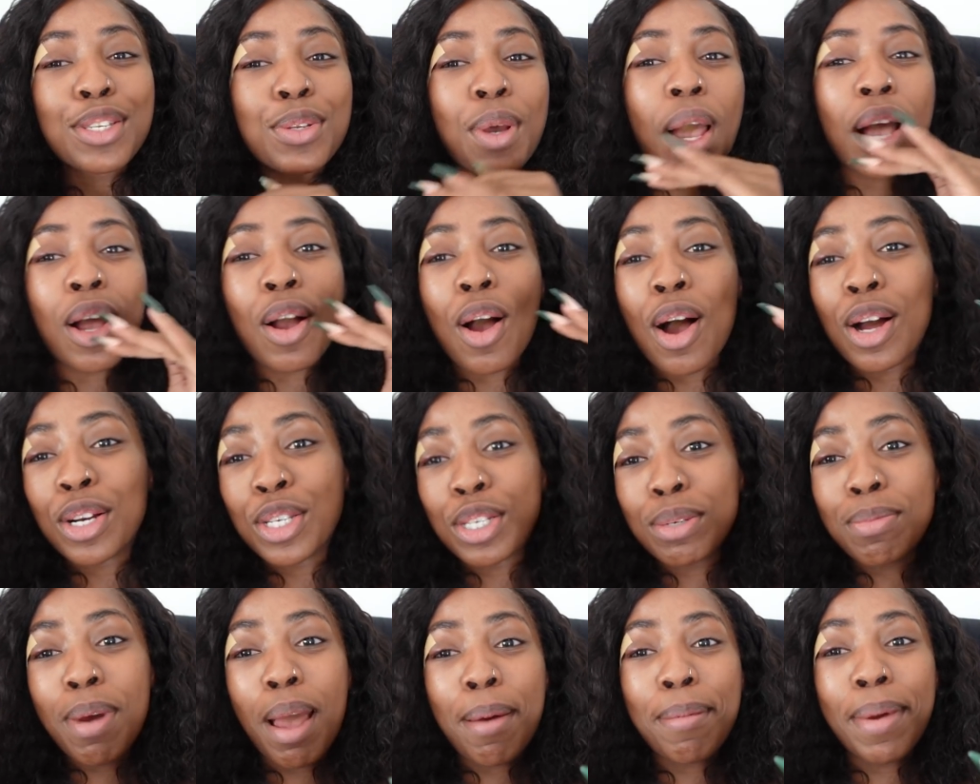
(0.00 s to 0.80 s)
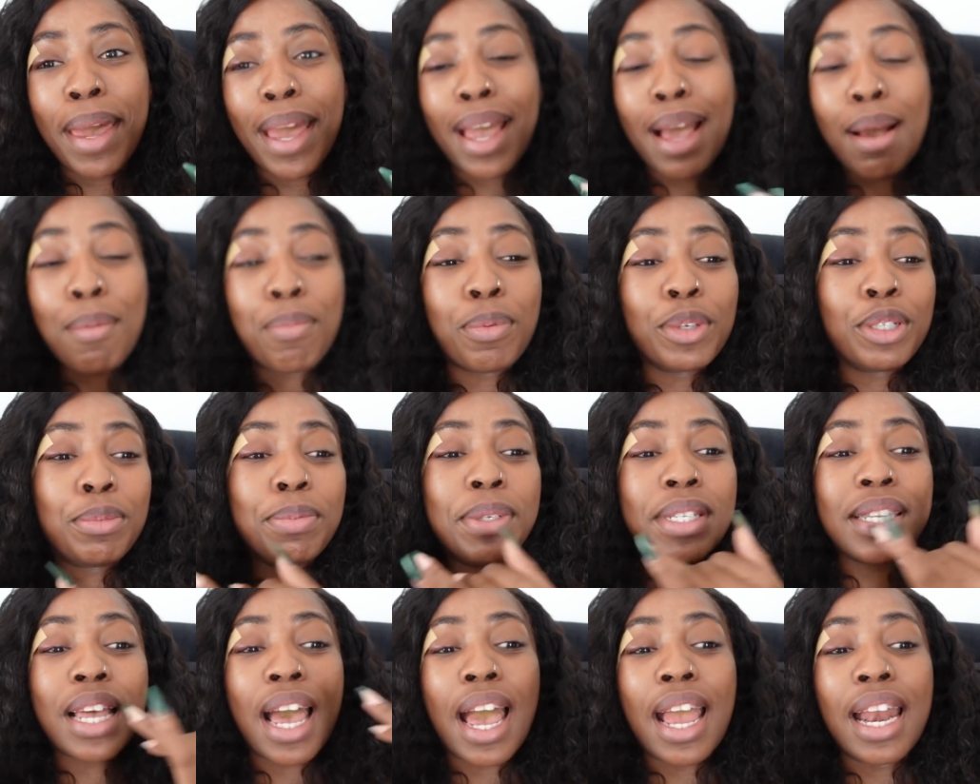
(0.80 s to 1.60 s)
So I can't do my makeup, which
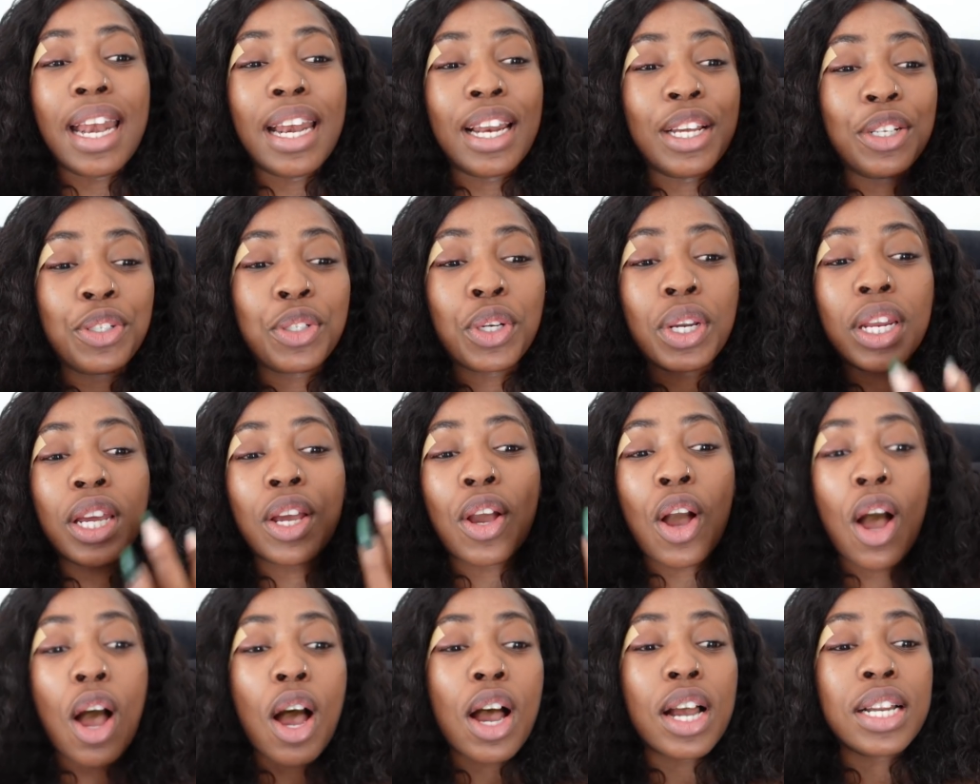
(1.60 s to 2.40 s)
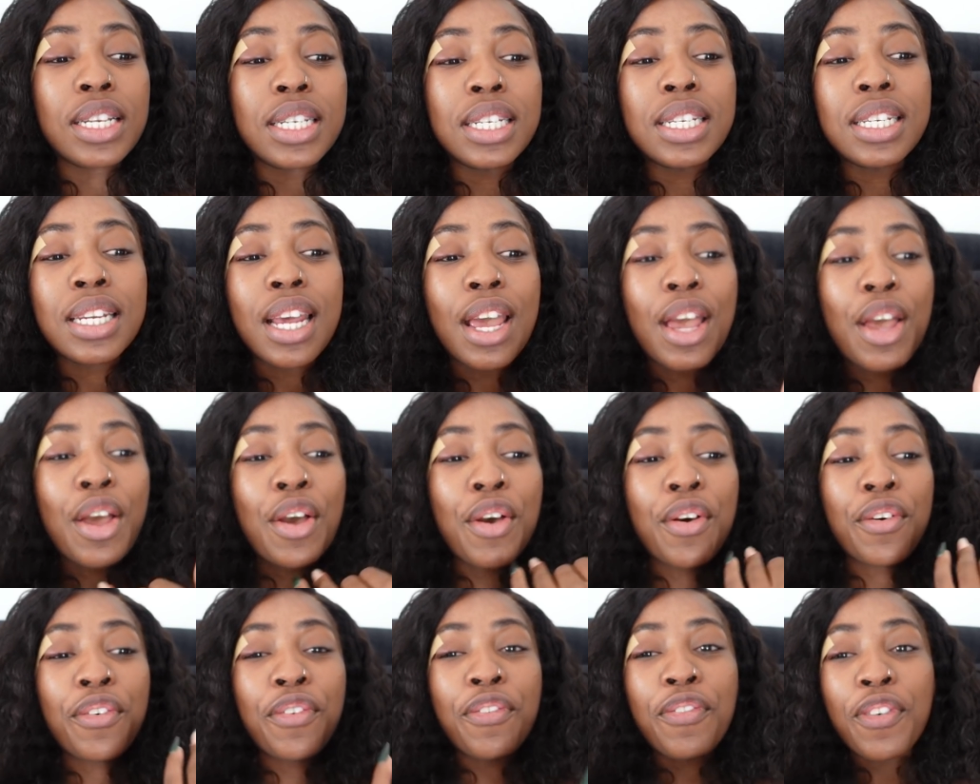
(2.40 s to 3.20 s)
means I literally can't
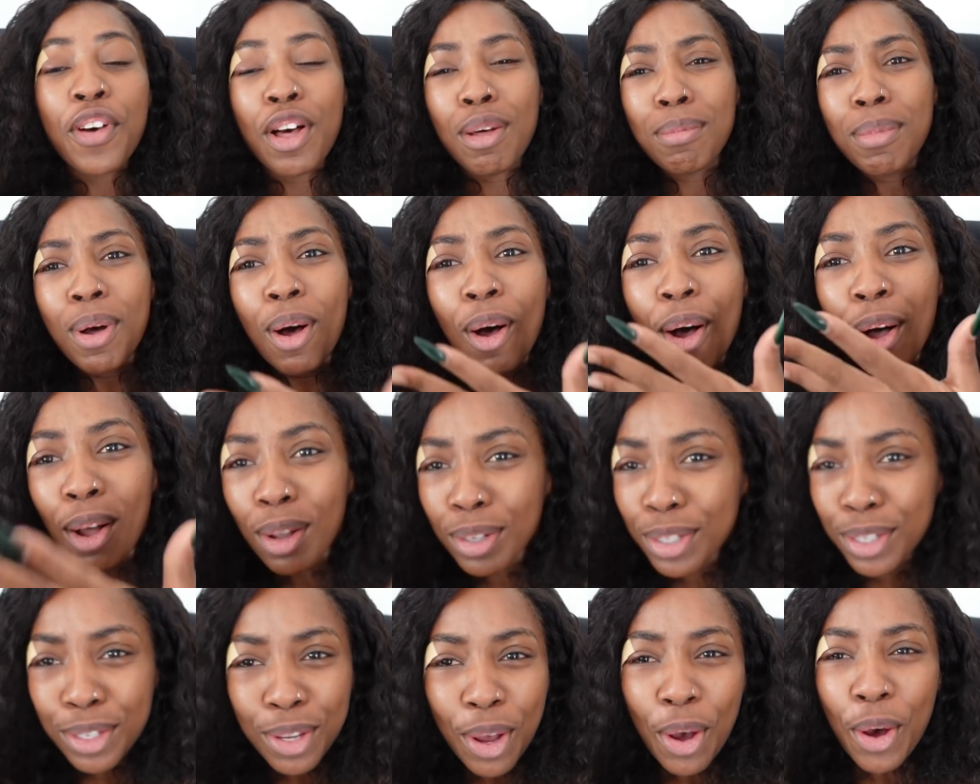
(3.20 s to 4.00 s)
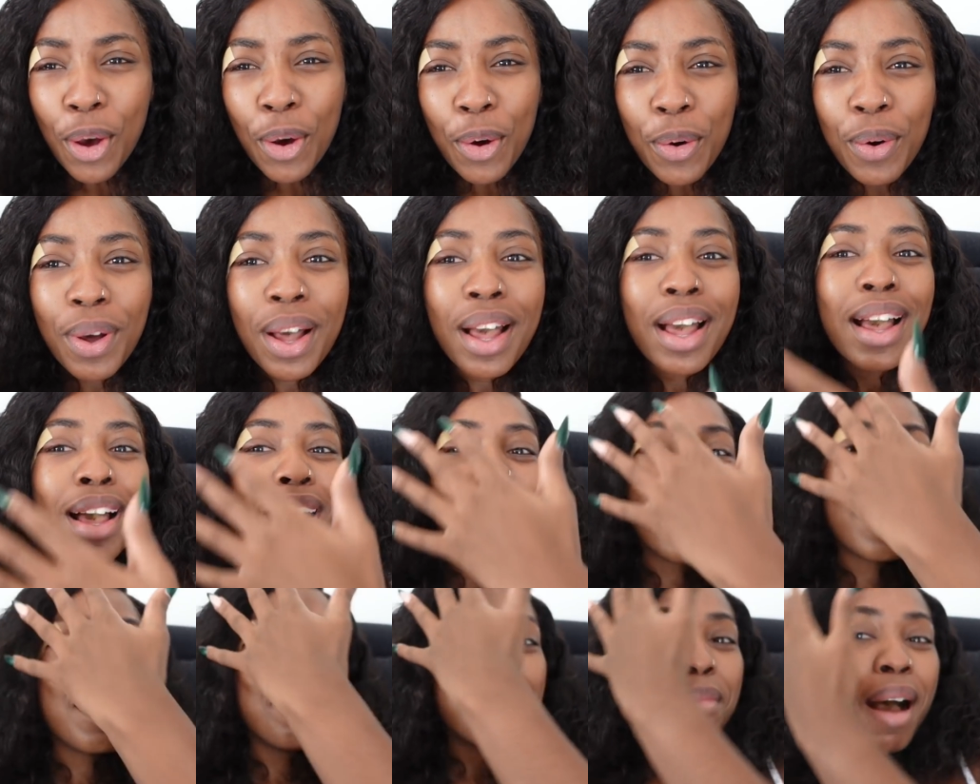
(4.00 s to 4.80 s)
film. Also,
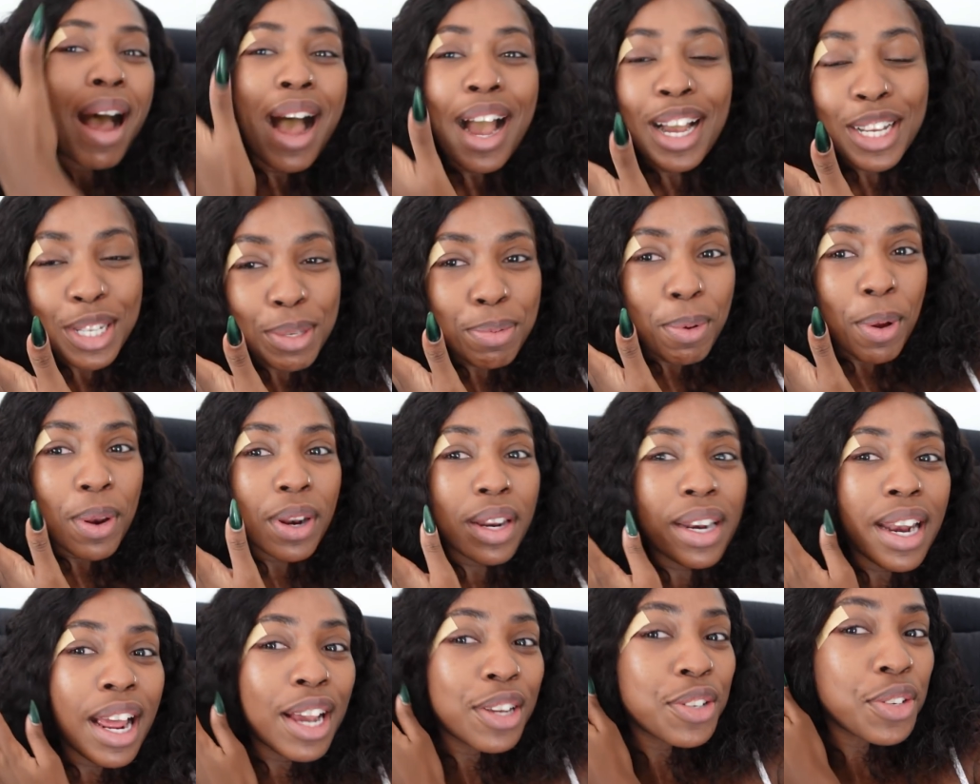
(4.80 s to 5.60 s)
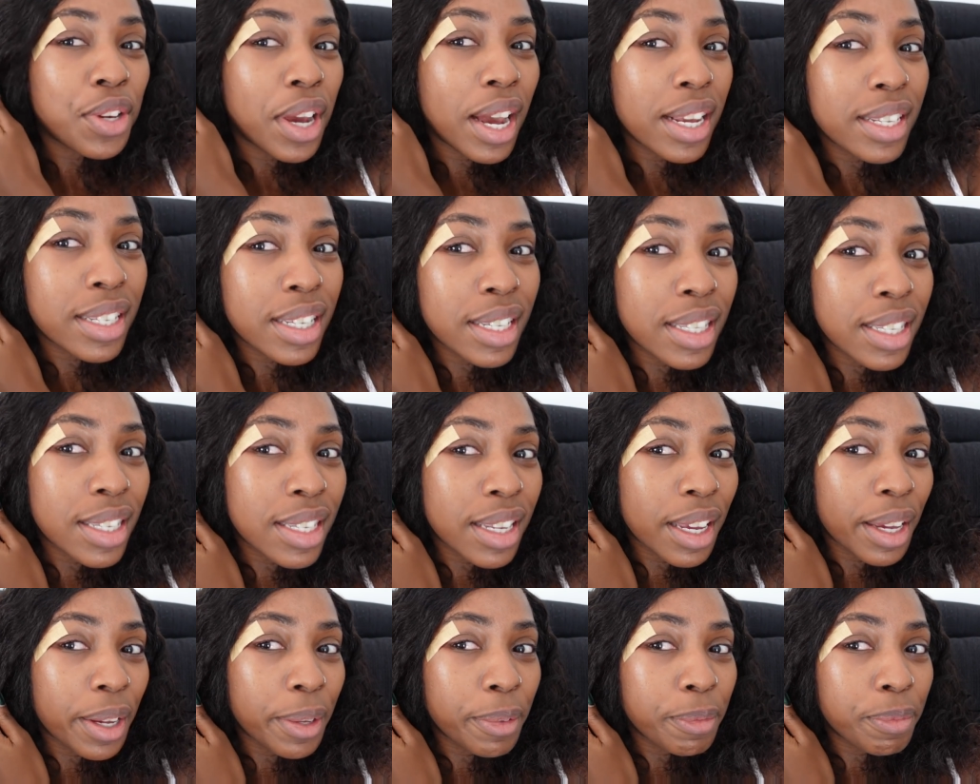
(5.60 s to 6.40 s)
my eye swollen, as you guys can
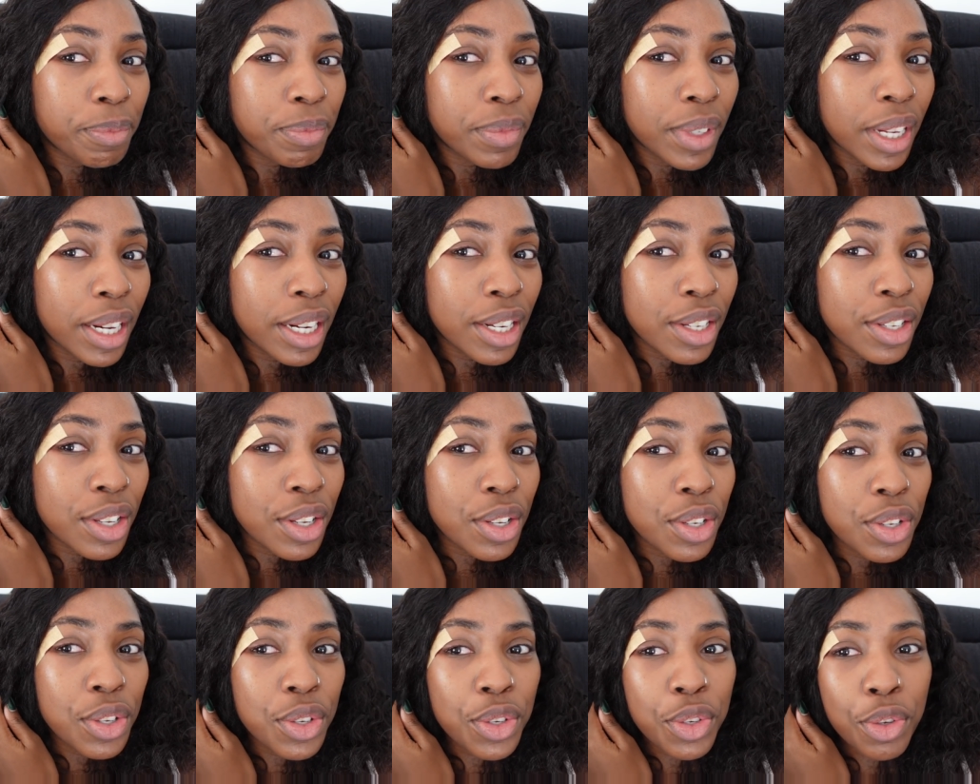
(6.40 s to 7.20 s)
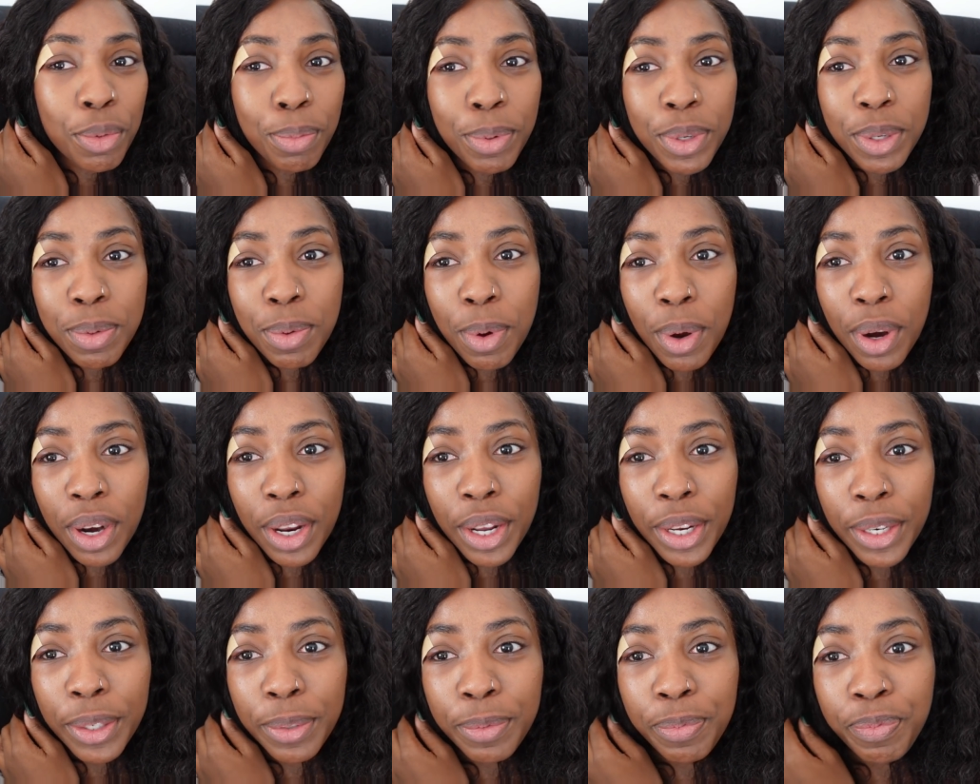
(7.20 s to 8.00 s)
see, it is super
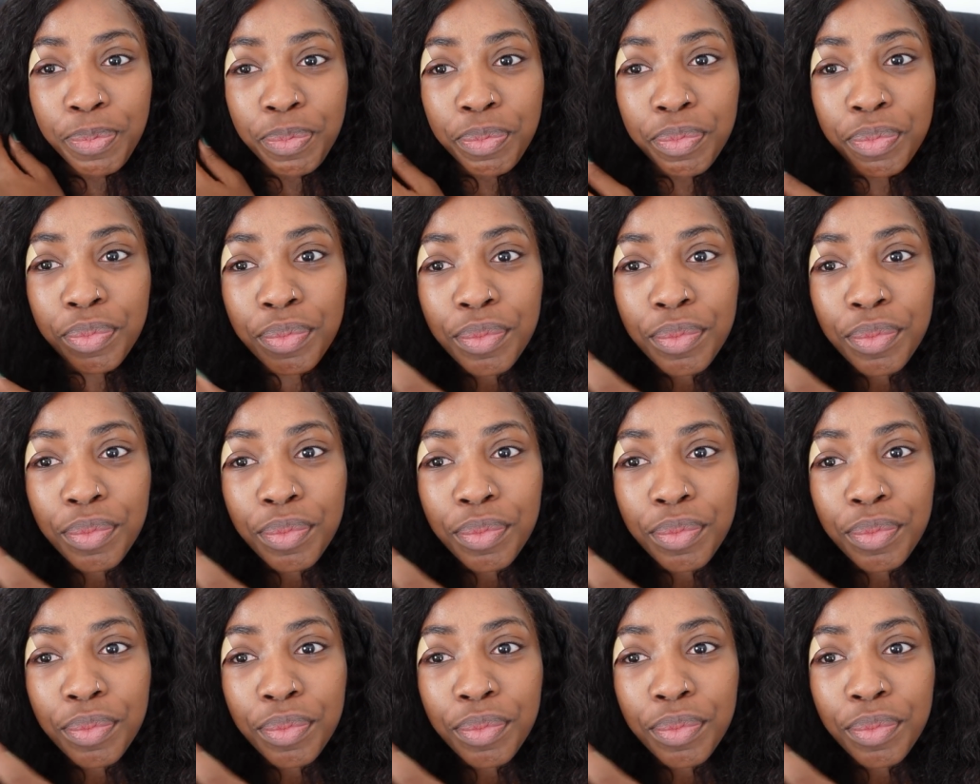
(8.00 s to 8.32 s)
swollen.